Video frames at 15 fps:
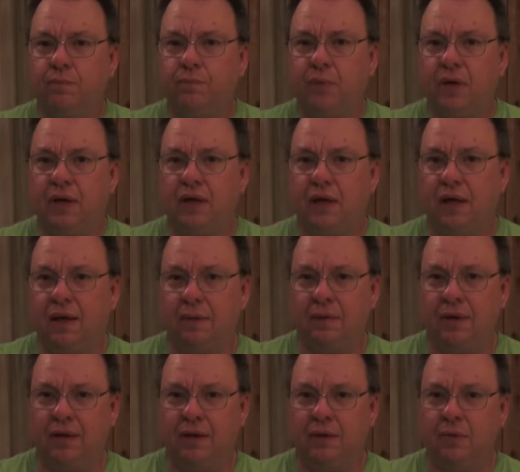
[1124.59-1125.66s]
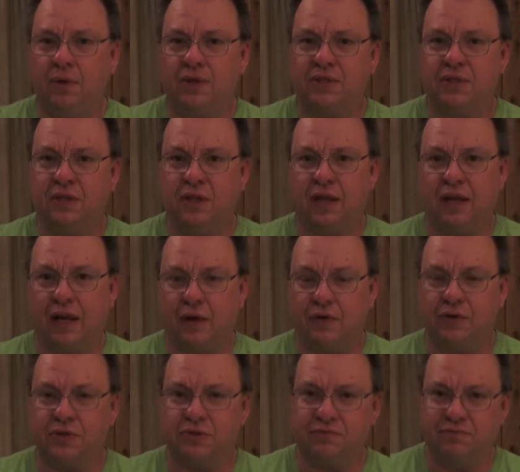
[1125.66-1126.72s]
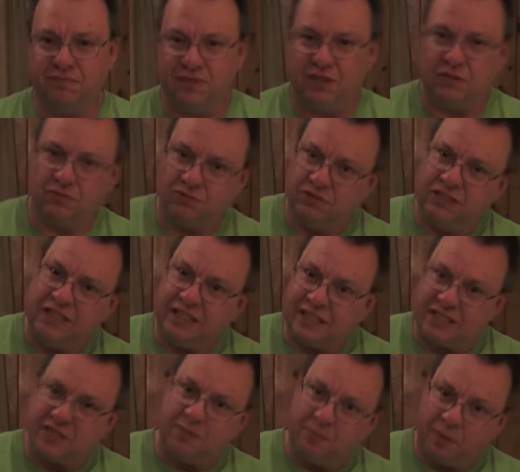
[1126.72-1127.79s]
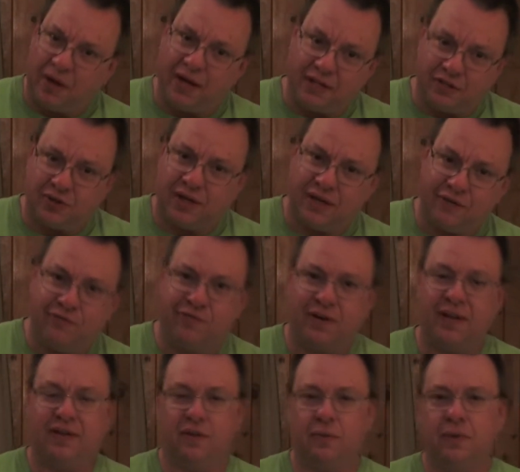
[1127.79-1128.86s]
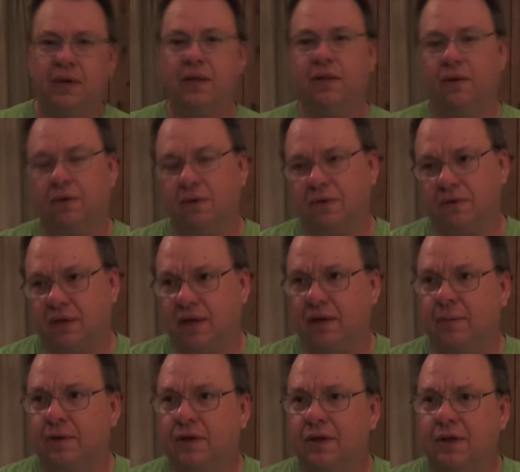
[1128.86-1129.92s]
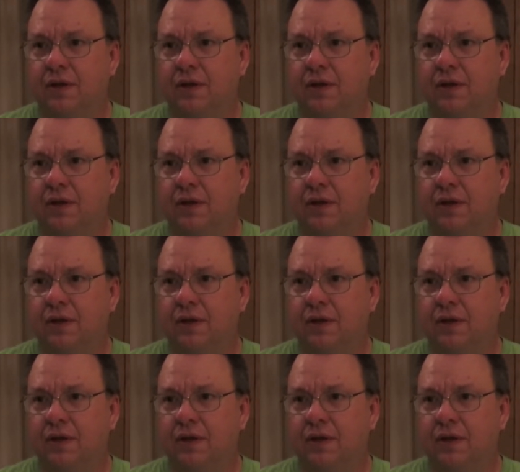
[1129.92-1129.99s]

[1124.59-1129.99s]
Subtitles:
But I mean, it wasn't like I was, you know, leaning the bike trying to fight the wind the whole time.